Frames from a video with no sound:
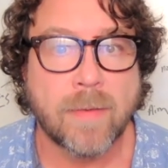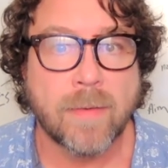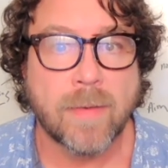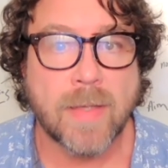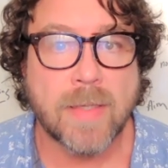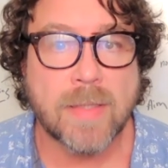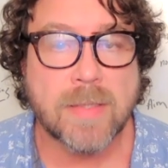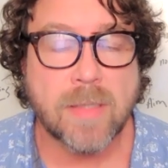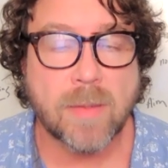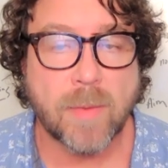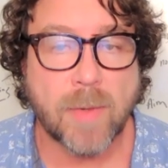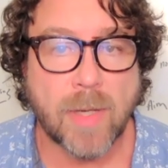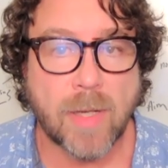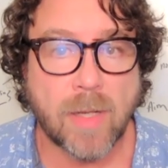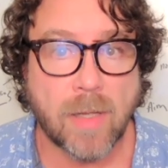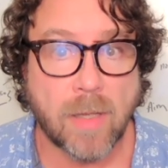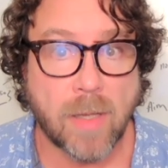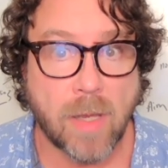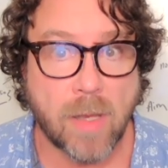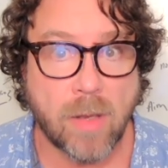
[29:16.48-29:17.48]
It's going to be a
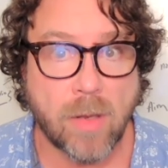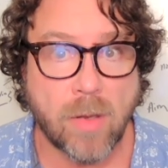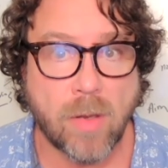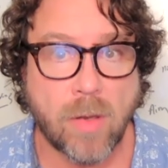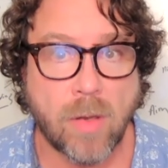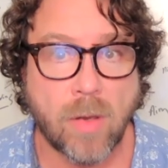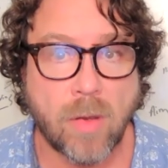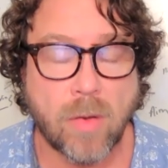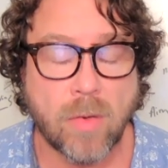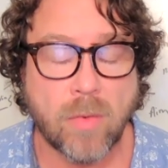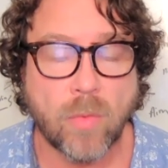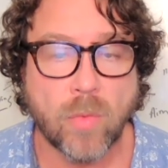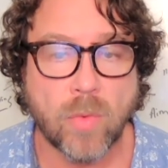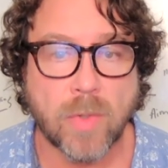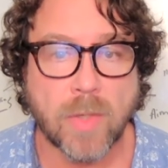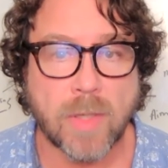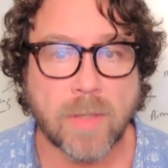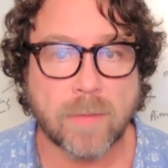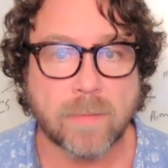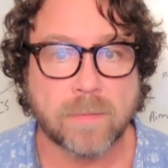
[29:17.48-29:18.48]
long
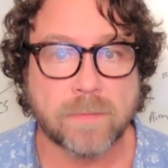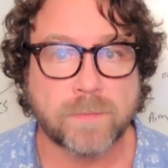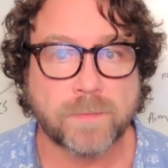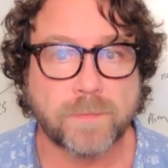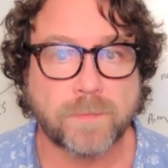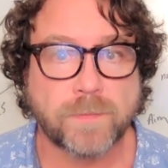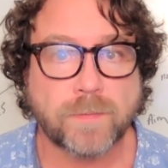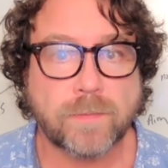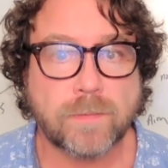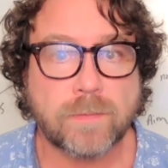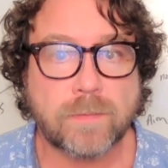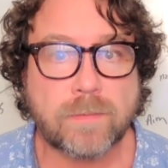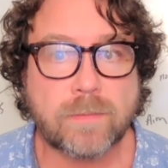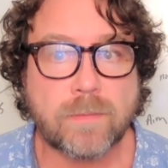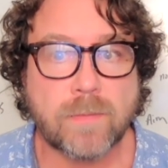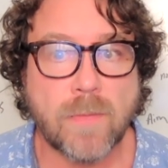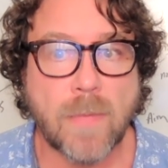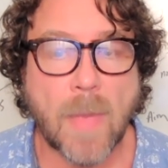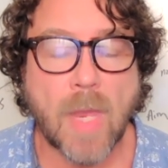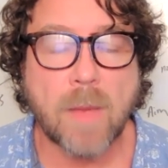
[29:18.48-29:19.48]
one.
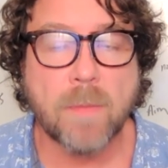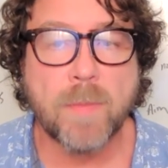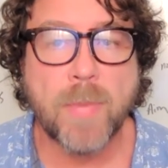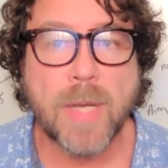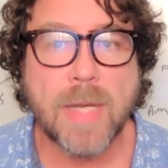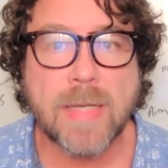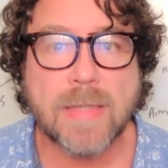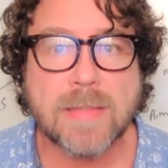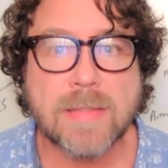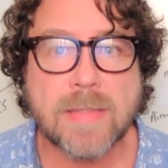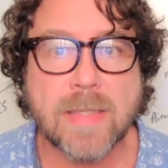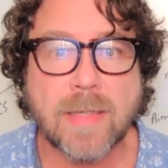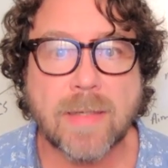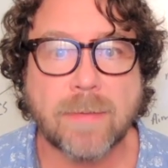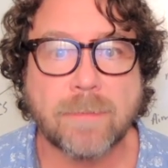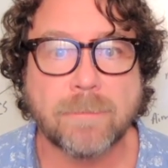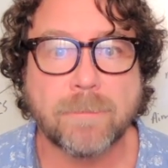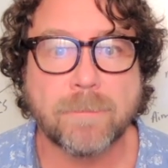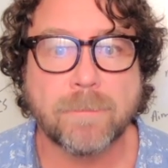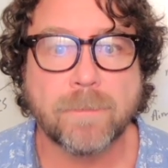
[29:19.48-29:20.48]
But
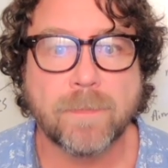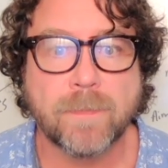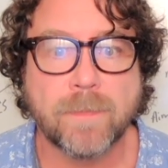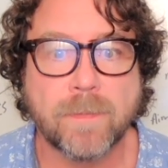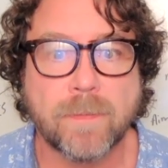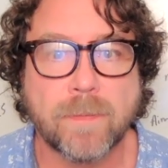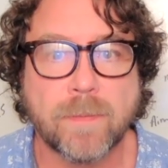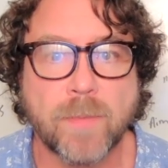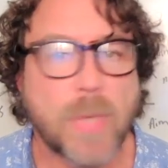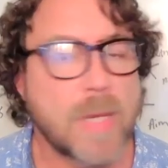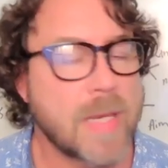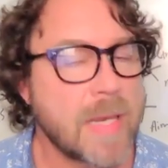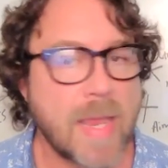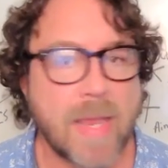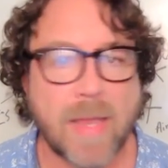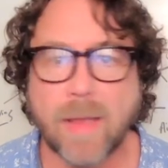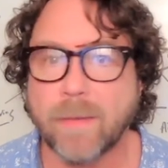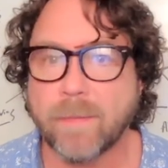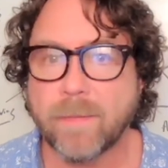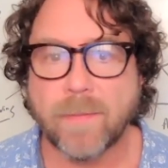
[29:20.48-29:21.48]

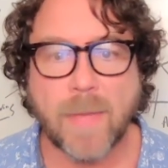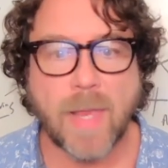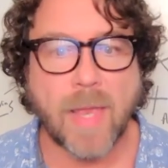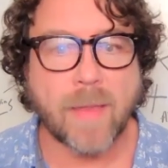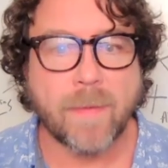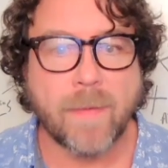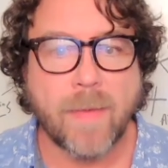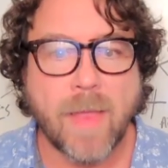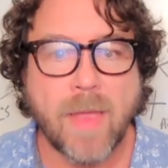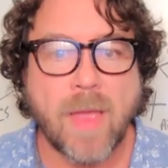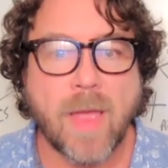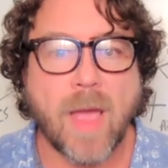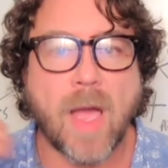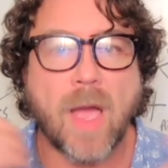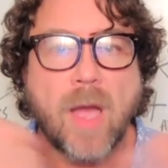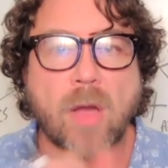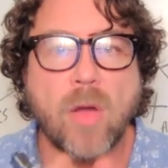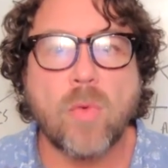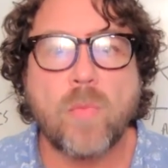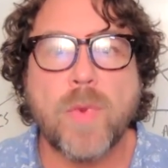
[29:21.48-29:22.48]
yeah.
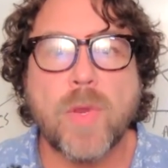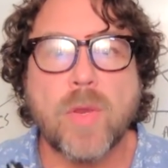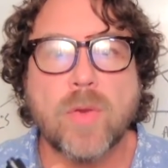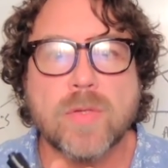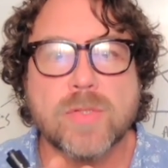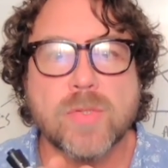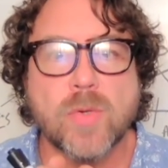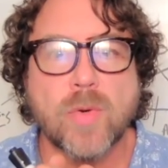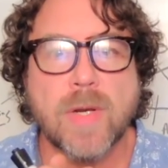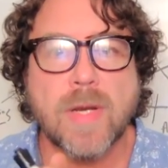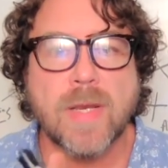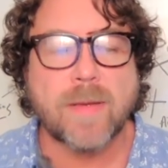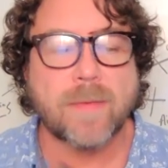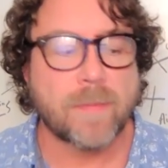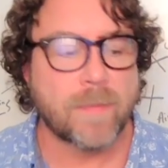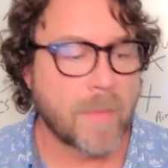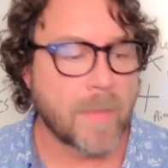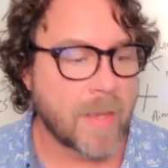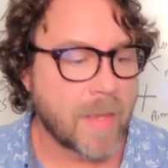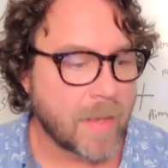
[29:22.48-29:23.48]
I hope you enjoy it.
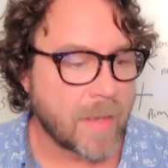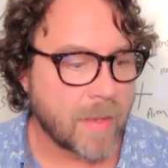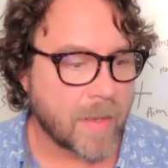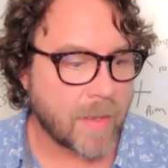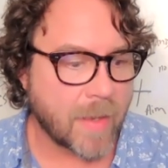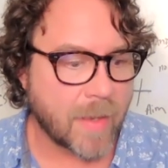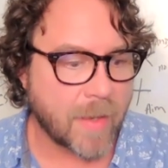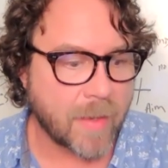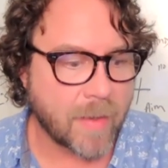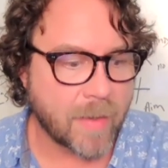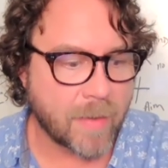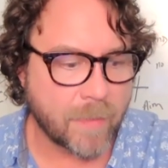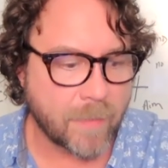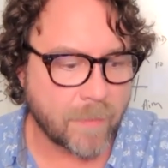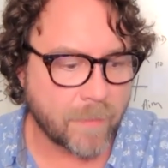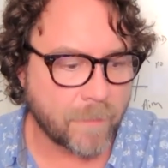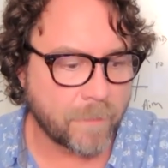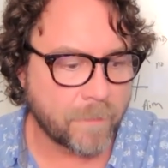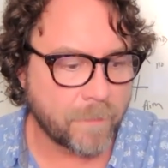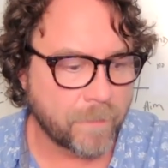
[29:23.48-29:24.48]

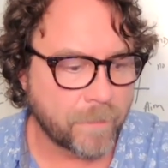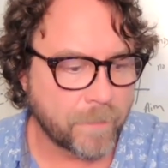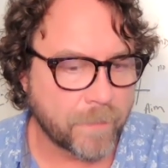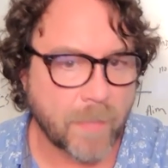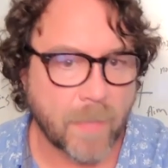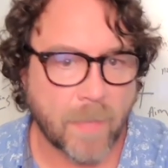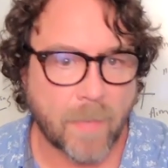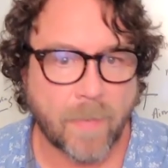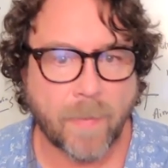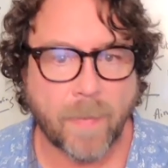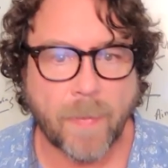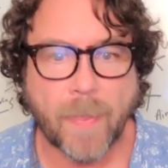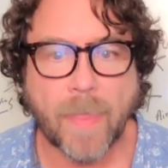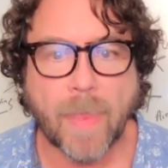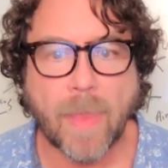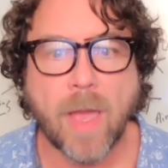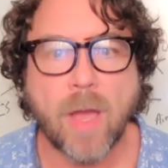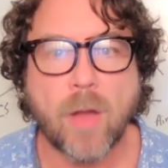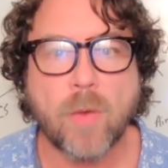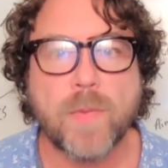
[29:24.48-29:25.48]
I
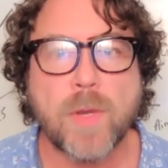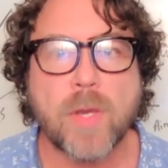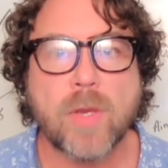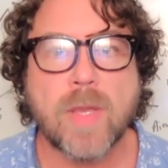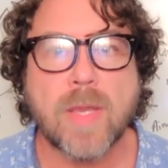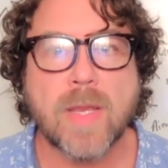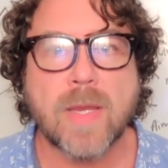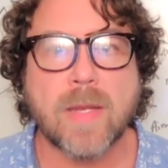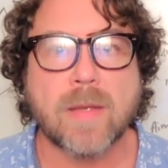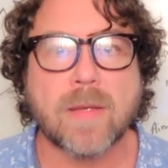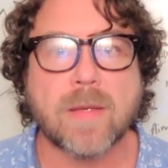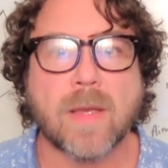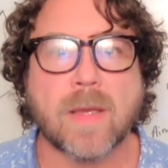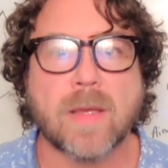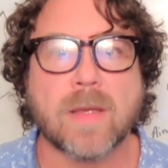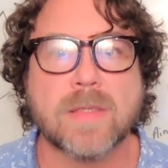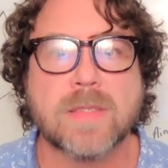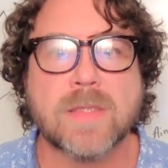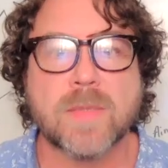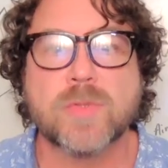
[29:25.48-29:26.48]
hope you can
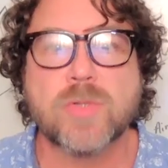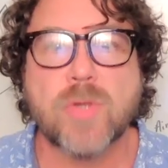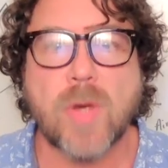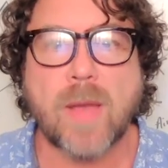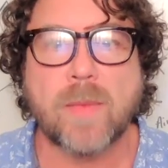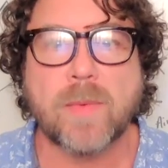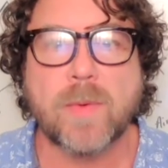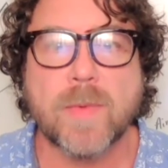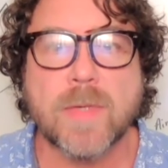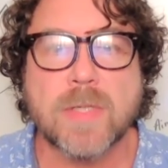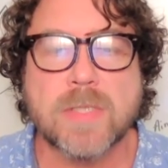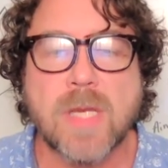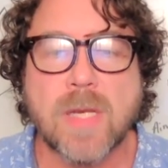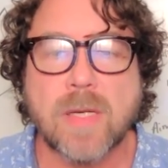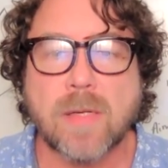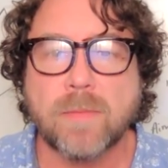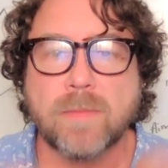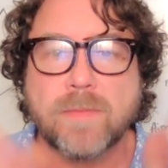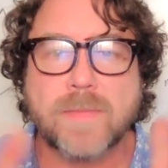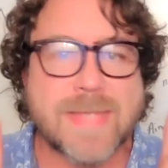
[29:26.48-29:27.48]
subscribe to my
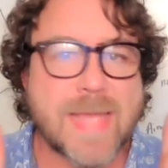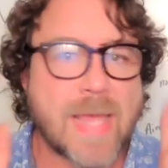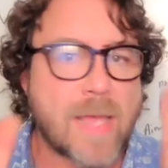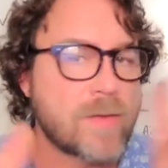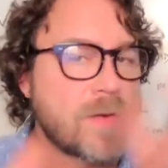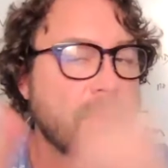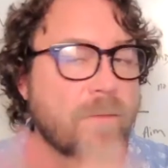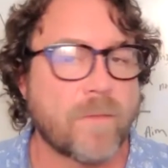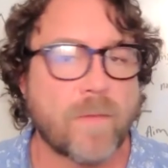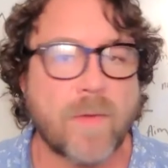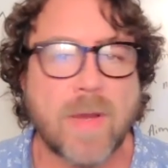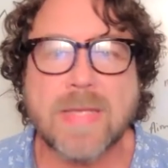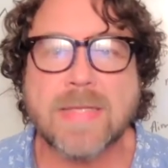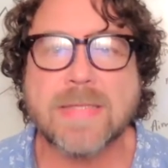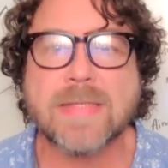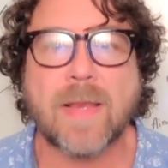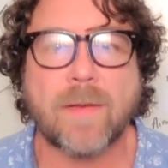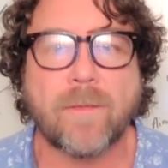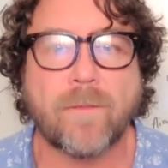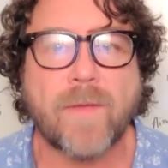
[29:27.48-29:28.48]
channel, tell your
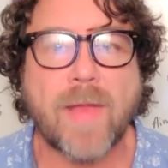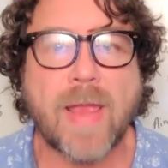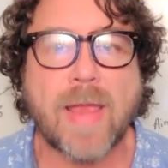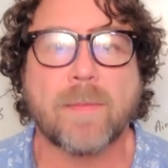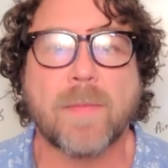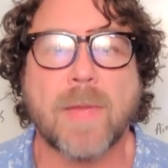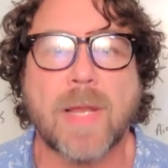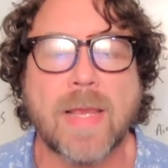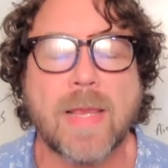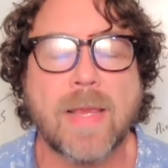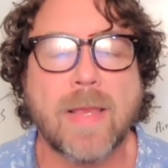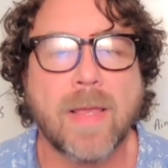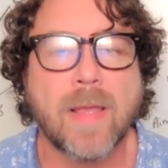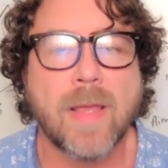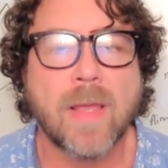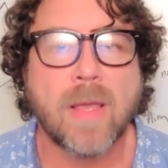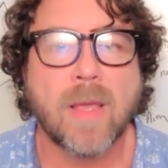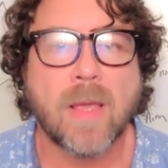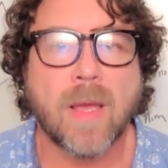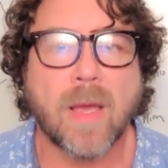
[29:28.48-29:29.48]
friends and family,
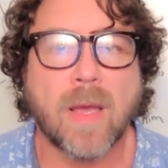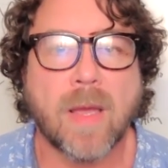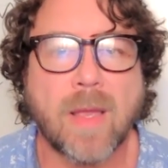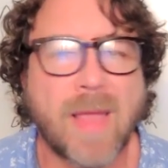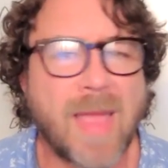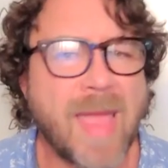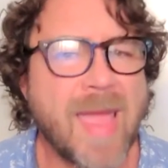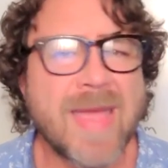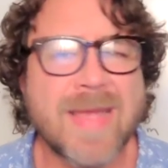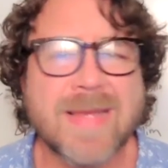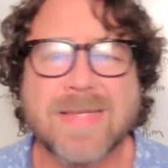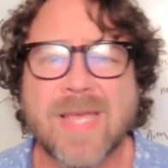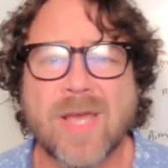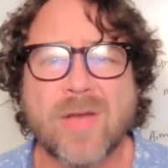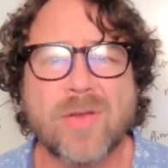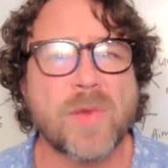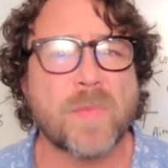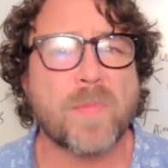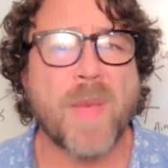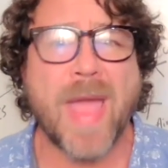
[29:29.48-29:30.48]
heck, tell
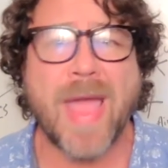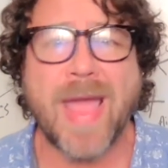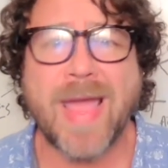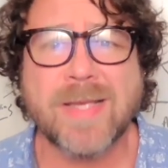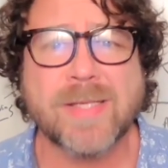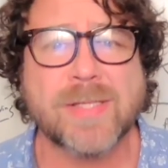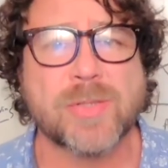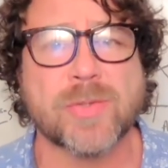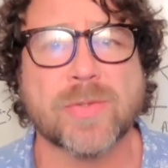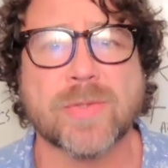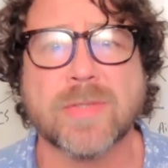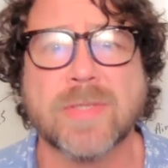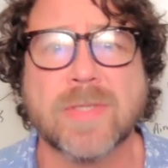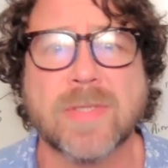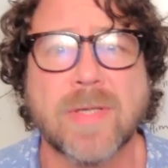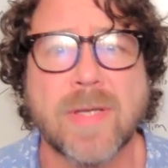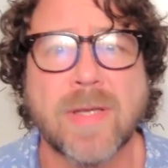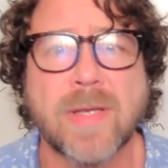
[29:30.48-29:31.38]
your pastors.